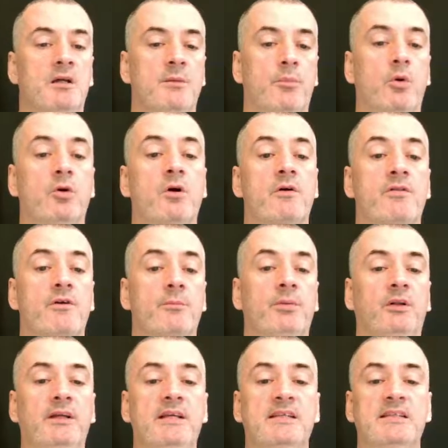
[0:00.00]
Port Arthur
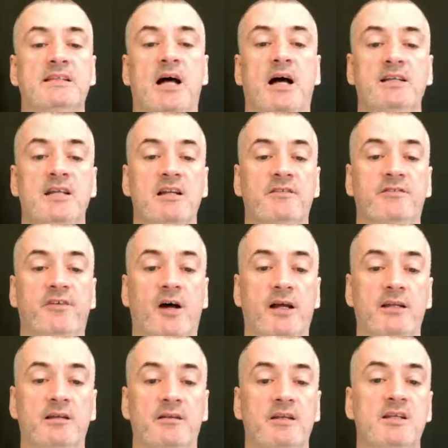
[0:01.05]
police
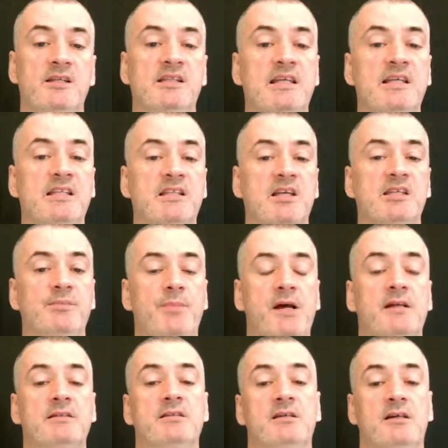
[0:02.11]
identified the deceased
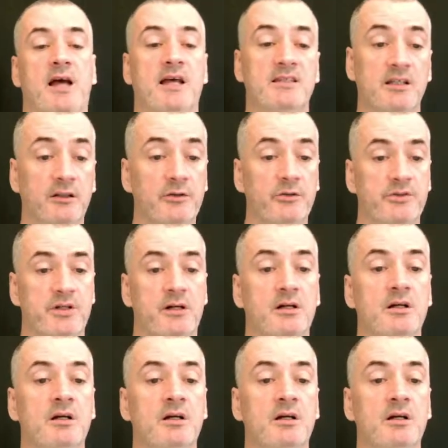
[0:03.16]
suspect as a loser.